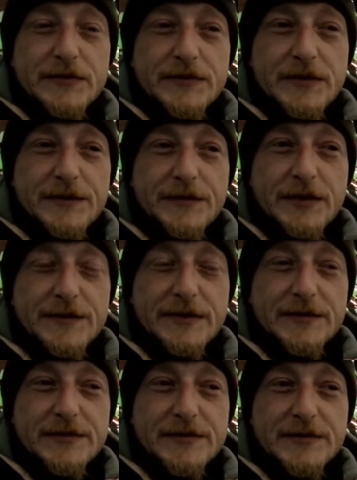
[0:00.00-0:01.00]
I might be
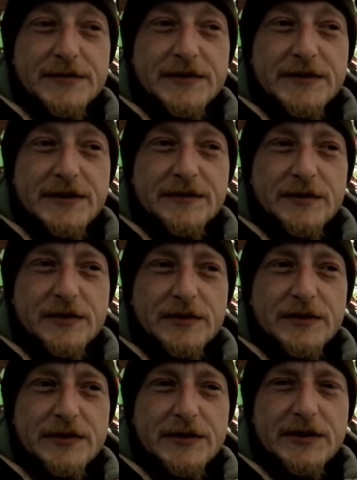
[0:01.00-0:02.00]
able to stick
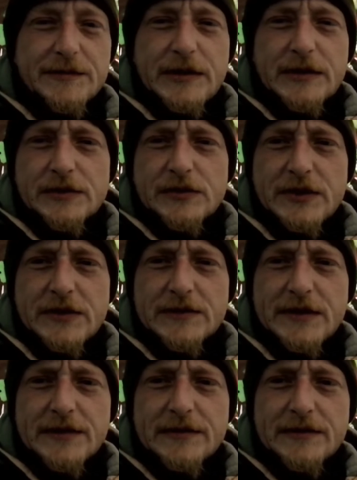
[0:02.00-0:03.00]
my email address
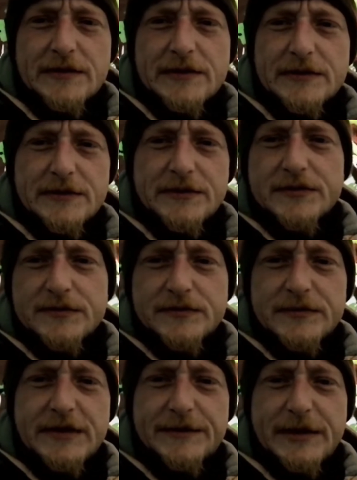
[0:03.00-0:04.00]
down and just
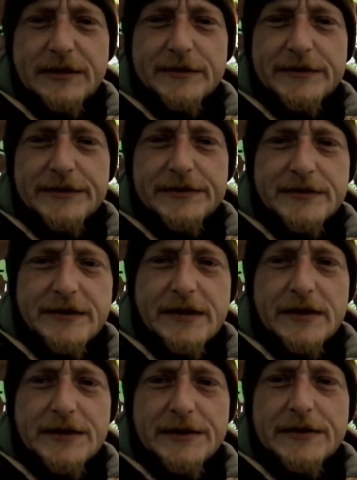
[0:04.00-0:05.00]
email me
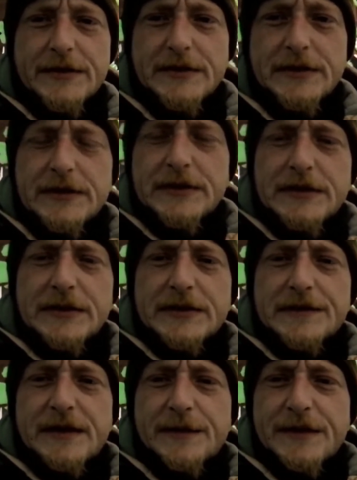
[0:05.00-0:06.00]
directly,
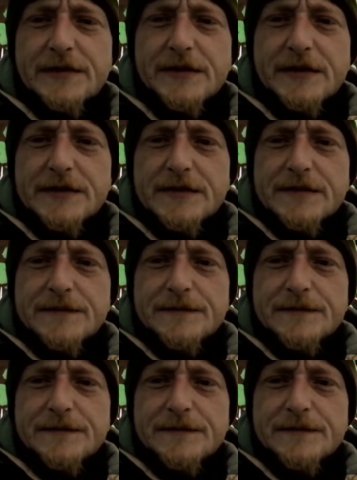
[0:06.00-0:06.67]
if that makes sense.